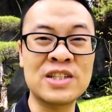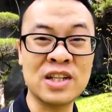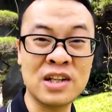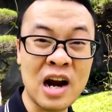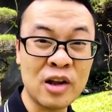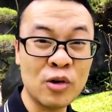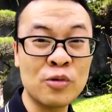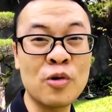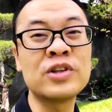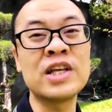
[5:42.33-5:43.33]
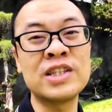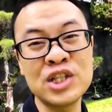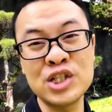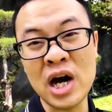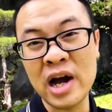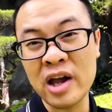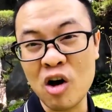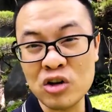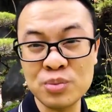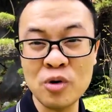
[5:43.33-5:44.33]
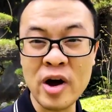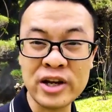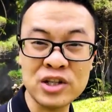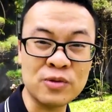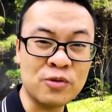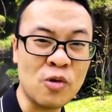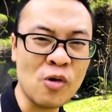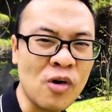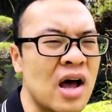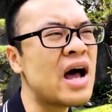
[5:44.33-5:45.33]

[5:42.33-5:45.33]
scenario for the DJI Osmo Action 4.